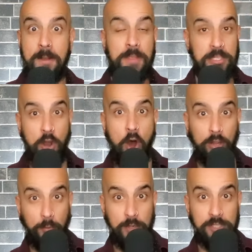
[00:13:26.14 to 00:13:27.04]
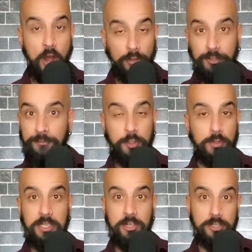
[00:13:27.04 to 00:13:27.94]
is all a result of
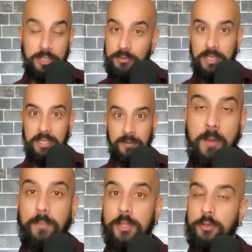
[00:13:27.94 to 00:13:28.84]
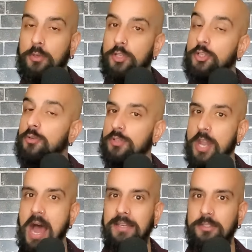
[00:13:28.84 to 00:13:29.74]
doing your duty but you can choose
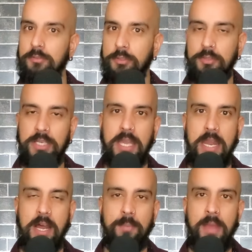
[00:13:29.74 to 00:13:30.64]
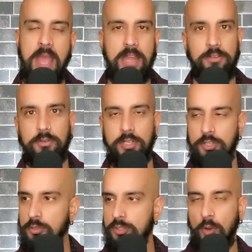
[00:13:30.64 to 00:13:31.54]
not to. You can get up and you can
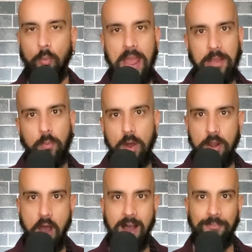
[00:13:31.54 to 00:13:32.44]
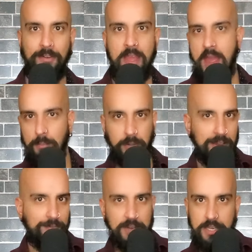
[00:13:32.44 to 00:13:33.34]
choose to wank one off and
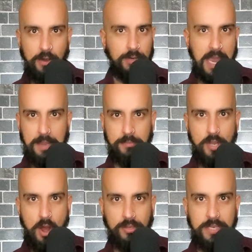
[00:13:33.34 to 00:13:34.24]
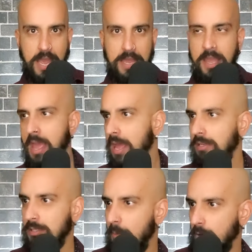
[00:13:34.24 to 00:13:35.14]
play video games all day and
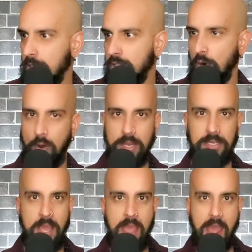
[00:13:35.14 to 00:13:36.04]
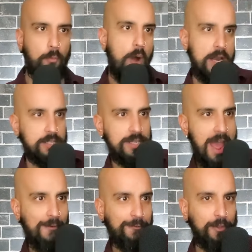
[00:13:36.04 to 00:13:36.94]
smoke a joint and watch
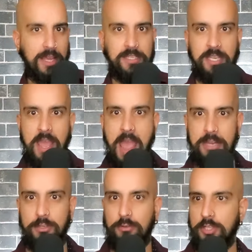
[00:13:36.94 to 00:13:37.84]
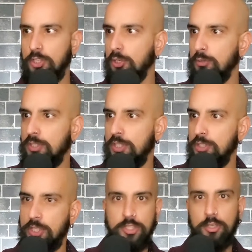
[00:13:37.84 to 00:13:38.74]
Netflix and you can choose to
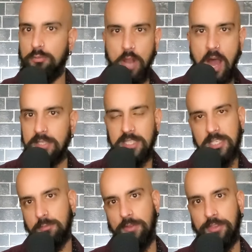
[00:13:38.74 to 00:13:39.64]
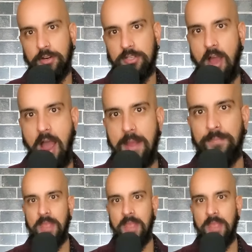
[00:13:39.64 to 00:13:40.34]
just do nonsense with your time.